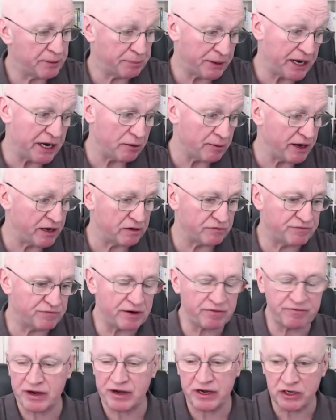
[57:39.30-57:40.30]
anyway,
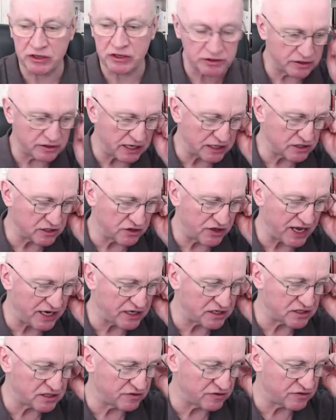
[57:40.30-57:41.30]
very good, and
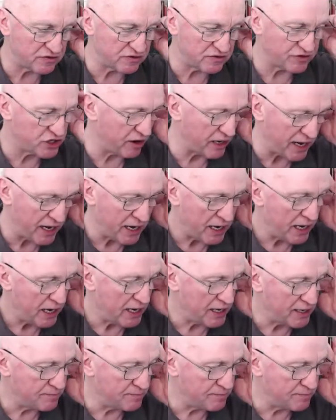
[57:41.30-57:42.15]
thanks for sharing that.